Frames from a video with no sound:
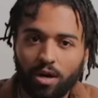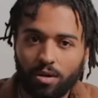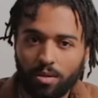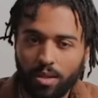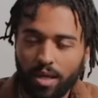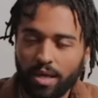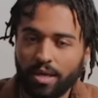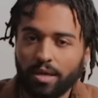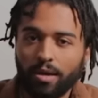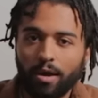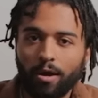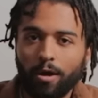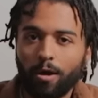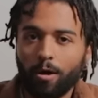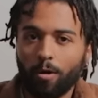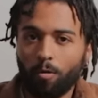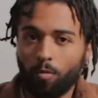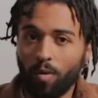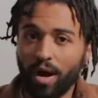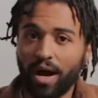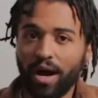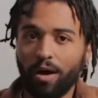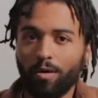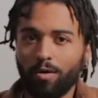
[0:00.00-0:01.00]
Like,
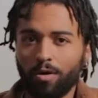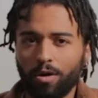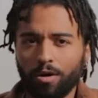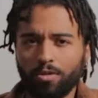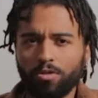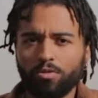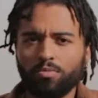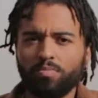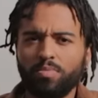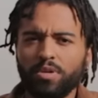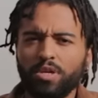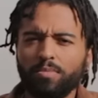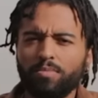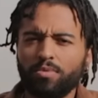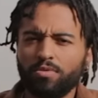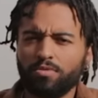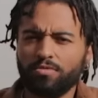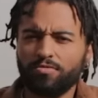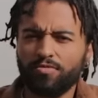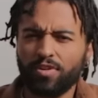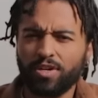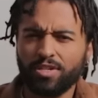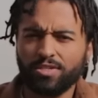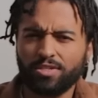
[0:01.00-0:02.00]
wow, other people
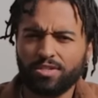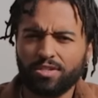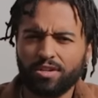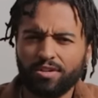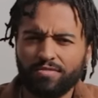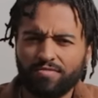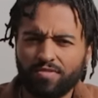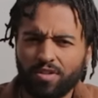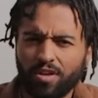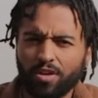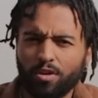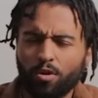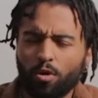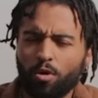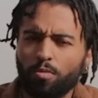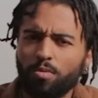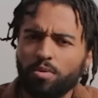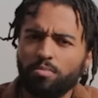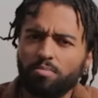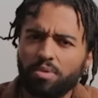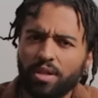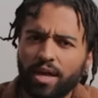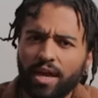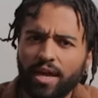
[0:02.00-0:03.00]
find stuff like urban
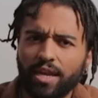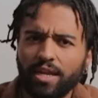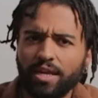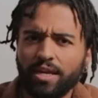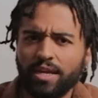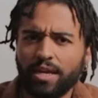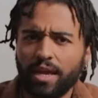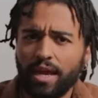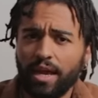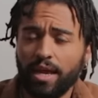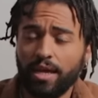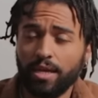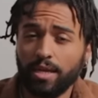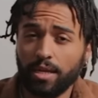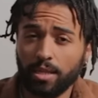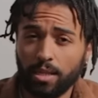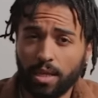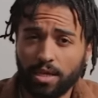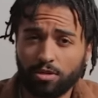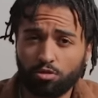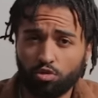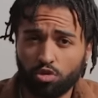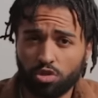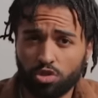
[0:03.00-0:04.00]
planning and
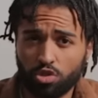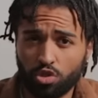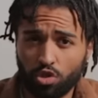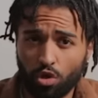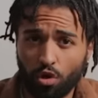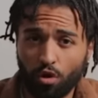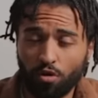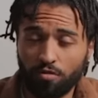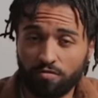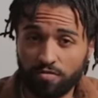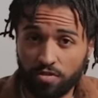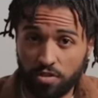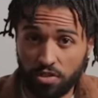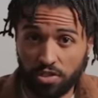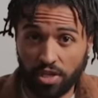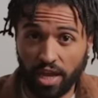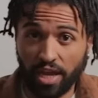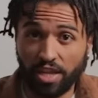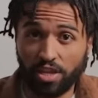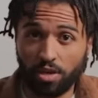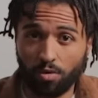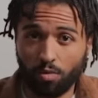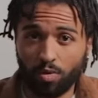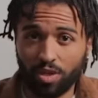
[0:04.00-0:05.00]
electric stoves
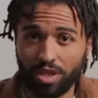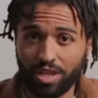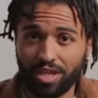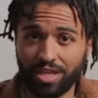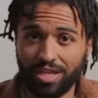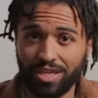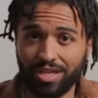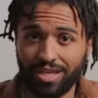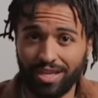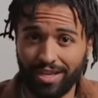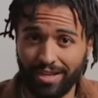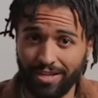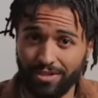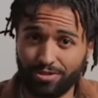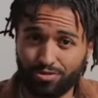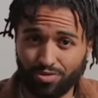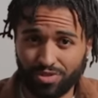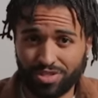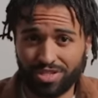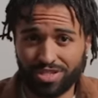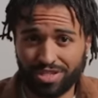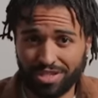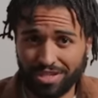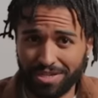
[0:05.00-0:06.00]
genuinely
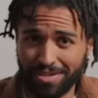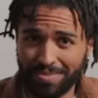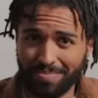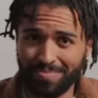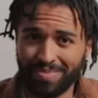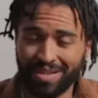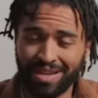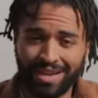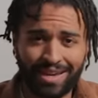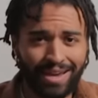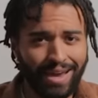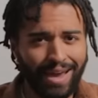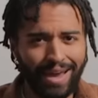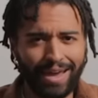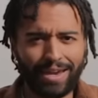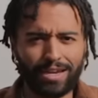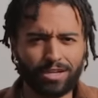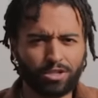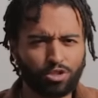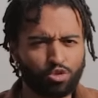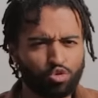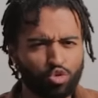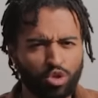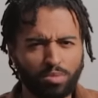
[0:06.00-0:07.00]
interesting and
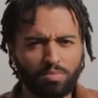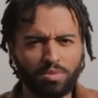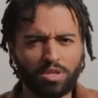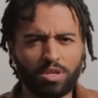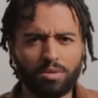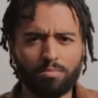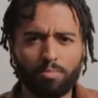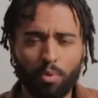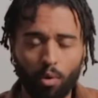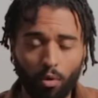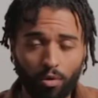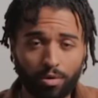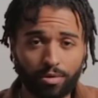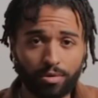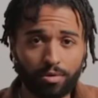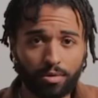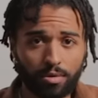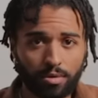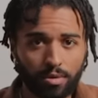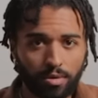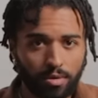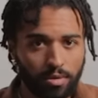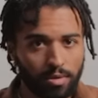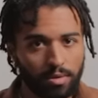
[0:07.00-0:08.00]
extremely important.
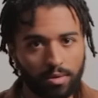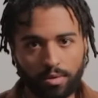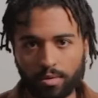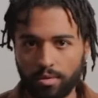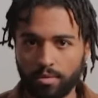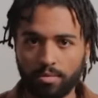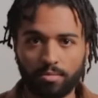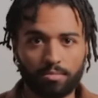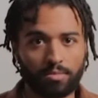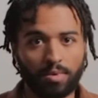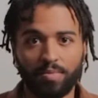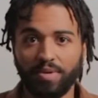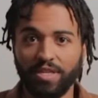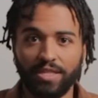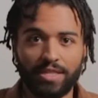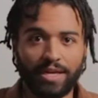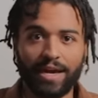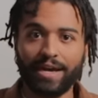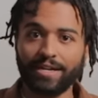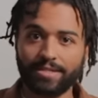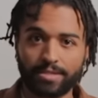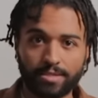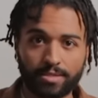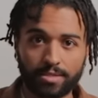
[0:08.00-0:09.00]
I mean,
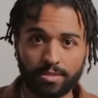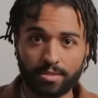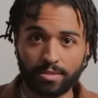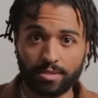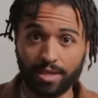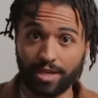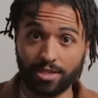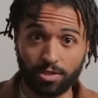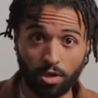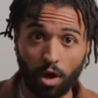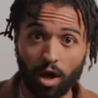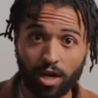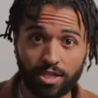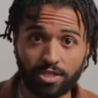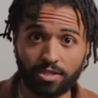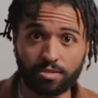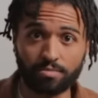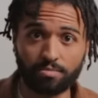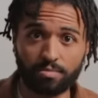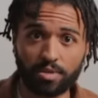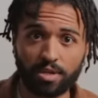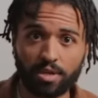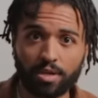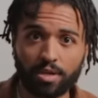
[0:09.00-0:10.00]
that's that's awesome.